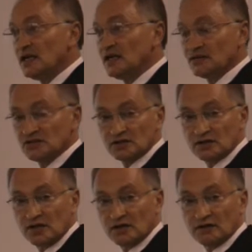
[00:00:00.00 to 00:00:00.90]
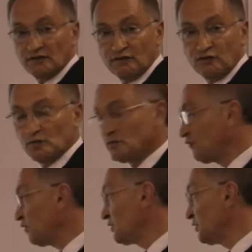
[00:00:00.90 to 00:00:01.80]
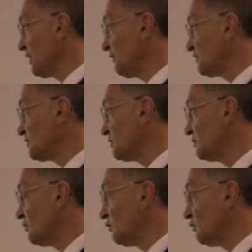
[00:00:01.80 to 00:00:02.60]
in the style and form of what you have to